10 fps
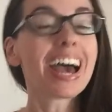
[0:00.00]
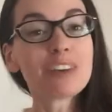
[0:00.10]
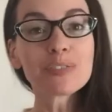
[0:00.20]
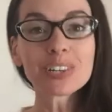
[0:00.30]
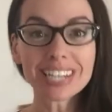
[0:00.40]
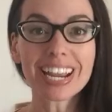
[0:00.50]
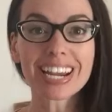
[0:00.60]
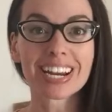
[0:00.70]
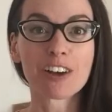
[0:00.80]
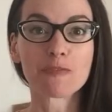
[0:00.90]
ever
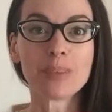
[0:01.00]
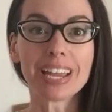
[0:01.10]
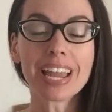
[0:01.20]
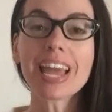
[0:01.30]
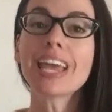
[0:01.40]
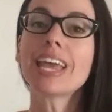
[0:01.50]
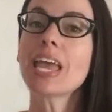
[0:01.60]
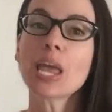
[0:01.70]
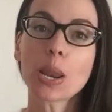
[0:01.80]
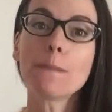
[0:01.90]
taken of me
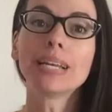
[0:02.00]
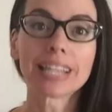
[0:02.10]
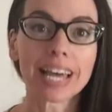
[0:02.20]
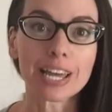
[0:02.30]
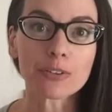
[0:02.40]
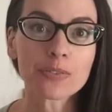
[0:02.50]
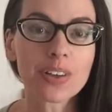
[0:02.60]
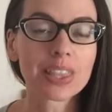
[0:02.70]
in my life